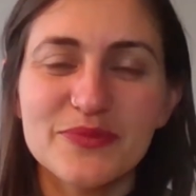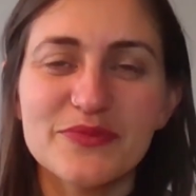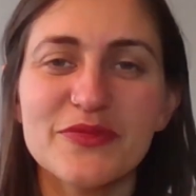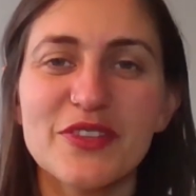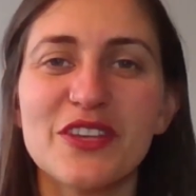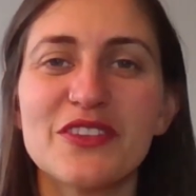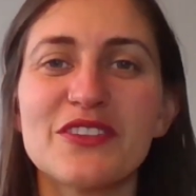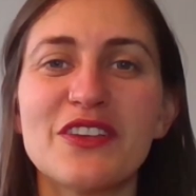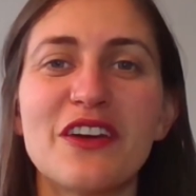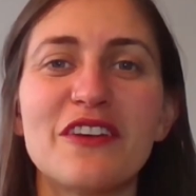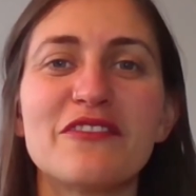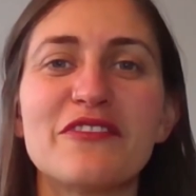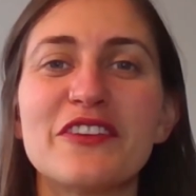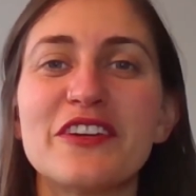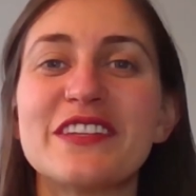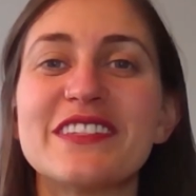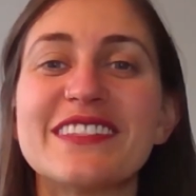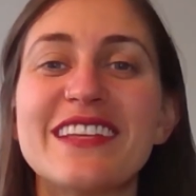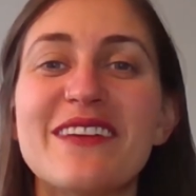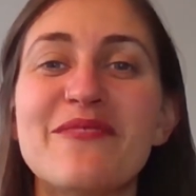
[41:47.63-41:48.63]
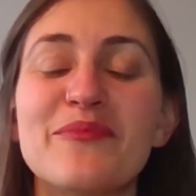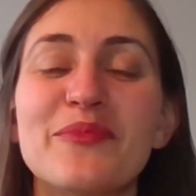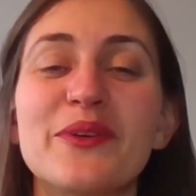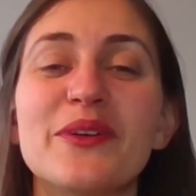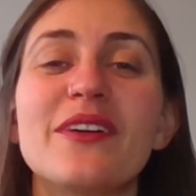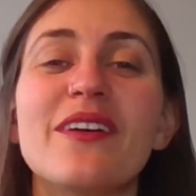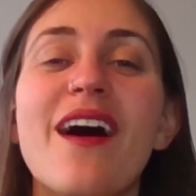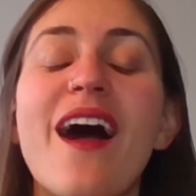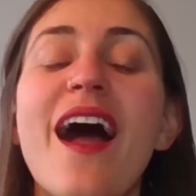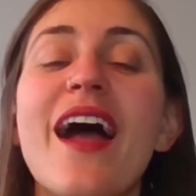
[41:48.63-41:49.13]
So, for
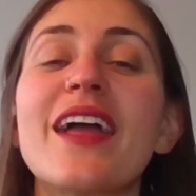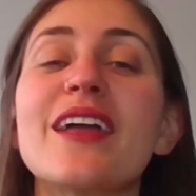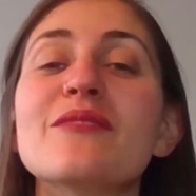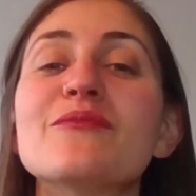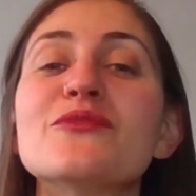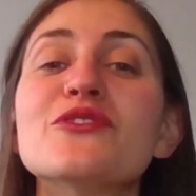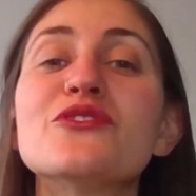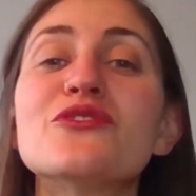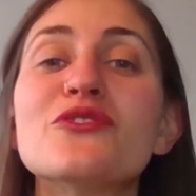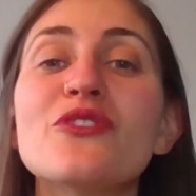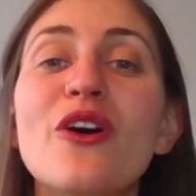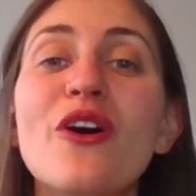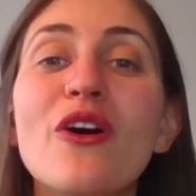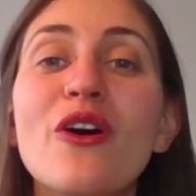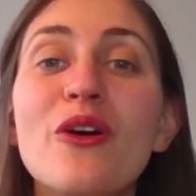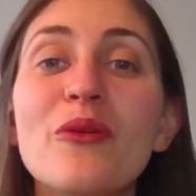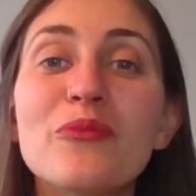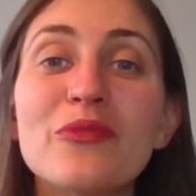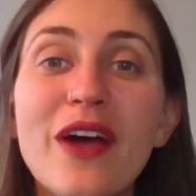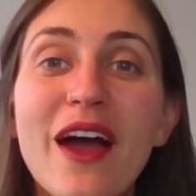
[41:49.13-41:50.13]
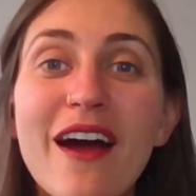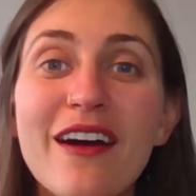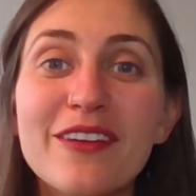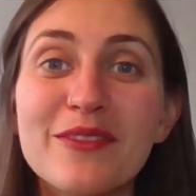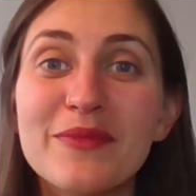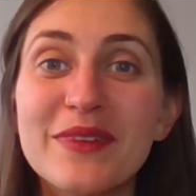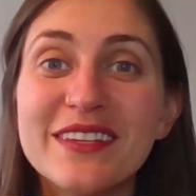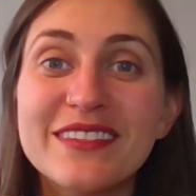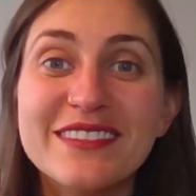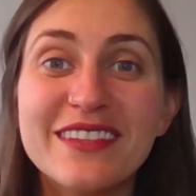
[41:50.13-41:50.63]
example, I am so proud of
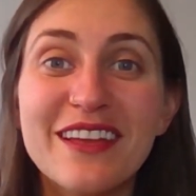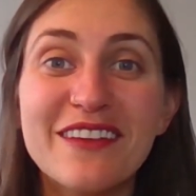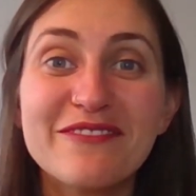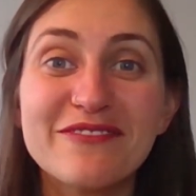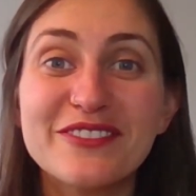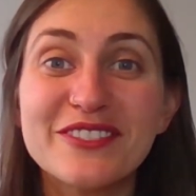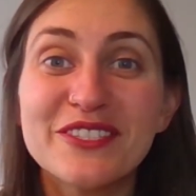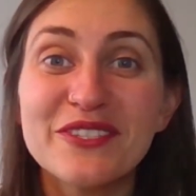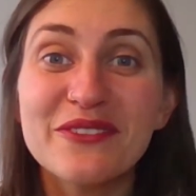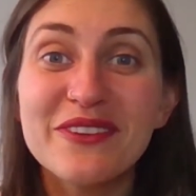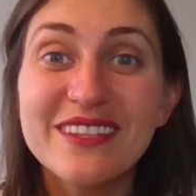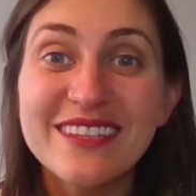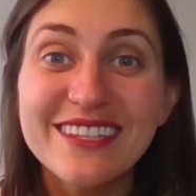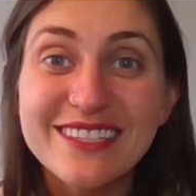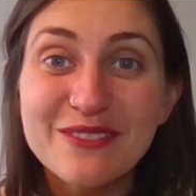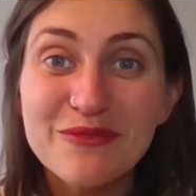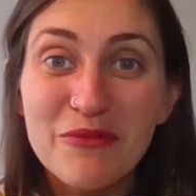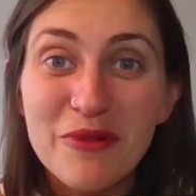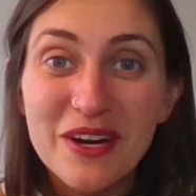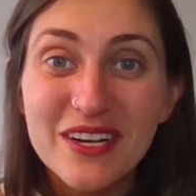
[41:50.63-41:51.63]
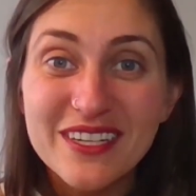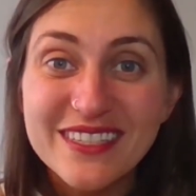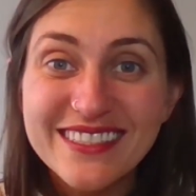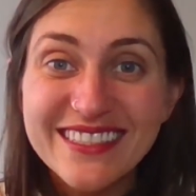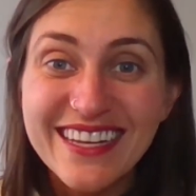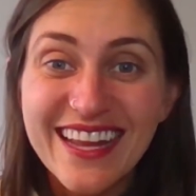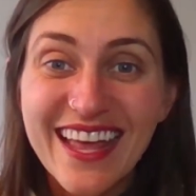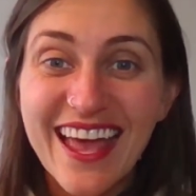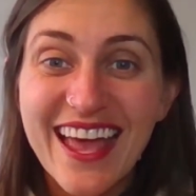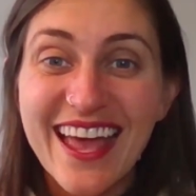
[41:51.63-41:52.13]
myself for doing this work
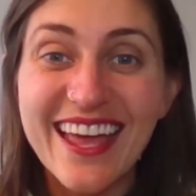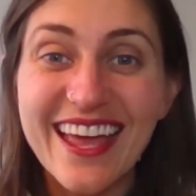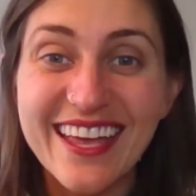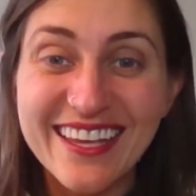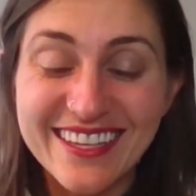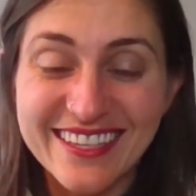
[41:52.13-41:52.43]
today.